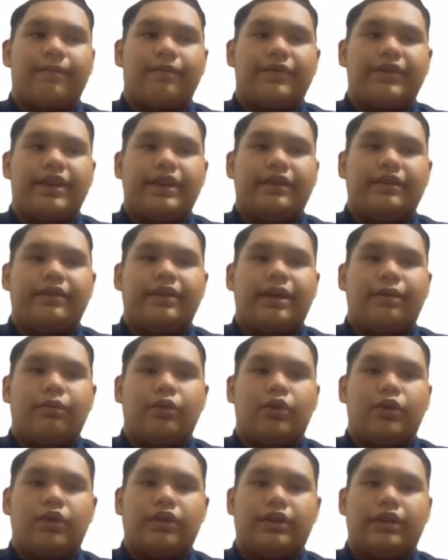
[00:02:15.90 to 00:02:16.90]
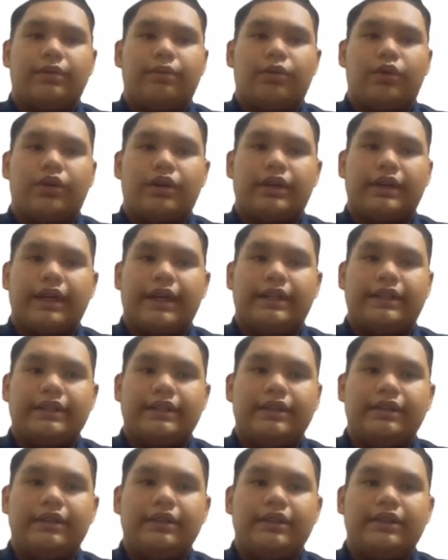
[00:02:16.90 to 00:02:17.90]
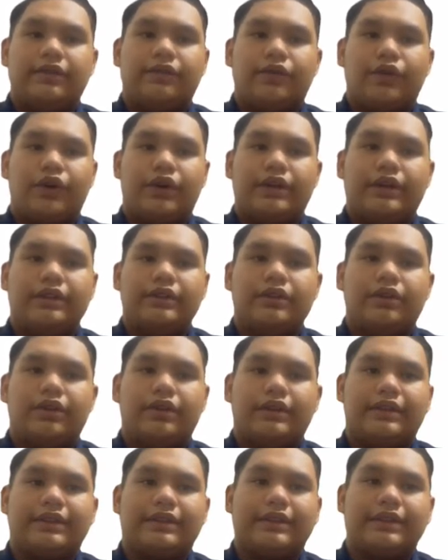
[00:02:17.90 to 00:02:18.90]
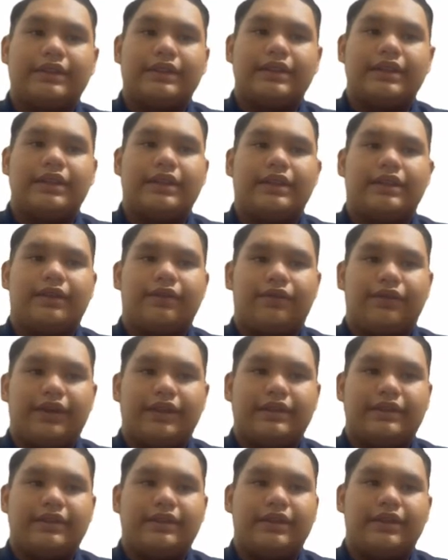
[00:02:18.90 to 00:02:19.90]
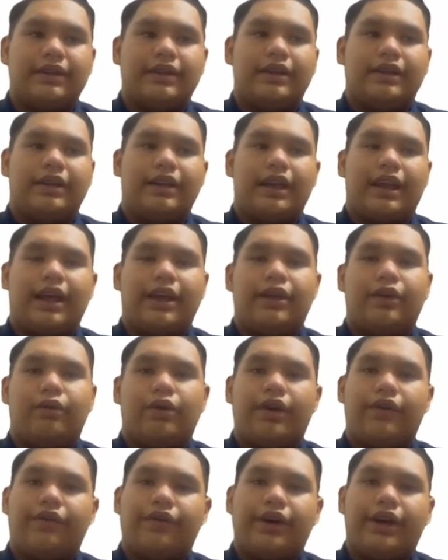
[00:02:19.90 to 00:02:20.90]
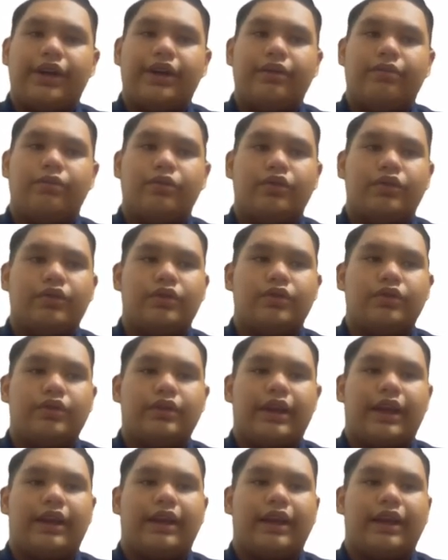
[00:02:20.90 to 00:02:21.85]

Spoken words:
Each WOT broker agent is focused on a certain interface, like Wi-Fi, Bluetooth, and